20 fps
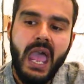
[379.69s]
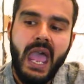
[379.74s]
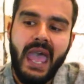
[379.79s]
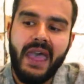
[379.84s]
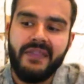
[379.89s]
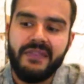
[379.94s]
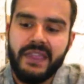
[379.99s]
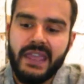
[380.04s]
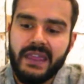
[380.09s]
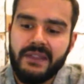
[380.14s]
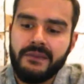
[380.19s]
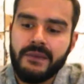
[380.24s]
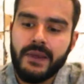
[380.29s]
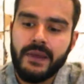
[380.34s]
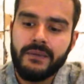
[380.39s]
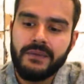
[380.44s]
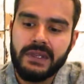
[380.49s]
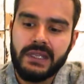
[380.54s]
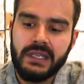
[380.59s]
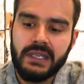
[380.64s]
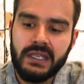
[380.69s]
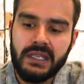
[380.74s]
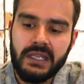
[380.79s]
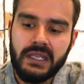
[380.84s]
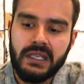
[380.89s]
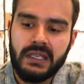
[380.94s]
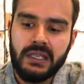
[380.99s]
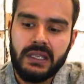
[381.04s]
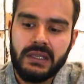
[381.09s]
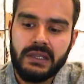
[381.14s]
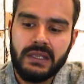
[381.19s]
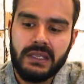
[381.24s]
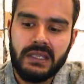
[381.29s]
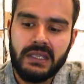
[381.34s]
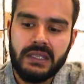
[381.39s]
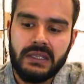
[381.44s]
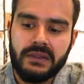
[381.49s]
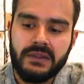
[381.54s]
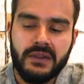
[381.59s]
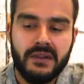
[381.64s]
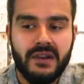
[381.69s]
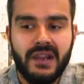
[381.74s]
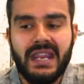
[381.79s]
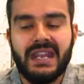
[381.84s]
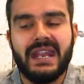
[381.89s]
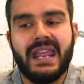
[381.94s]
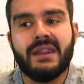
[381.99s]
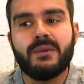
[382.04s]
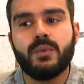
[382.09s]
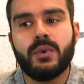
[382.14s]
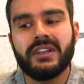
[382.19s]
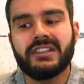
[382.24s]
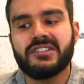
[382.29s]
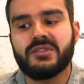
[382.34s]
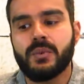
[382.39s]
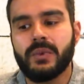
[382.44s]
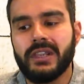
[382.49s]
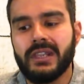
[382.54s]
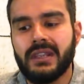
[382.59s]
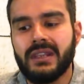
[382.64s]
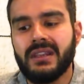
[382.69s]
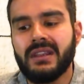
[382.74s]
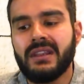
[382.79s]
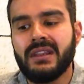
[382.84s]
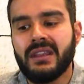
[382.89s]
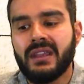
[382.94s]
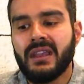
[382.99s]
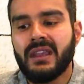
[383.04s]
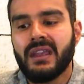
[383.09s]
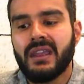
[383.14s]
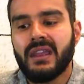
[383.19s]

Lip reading: And then the rate at which the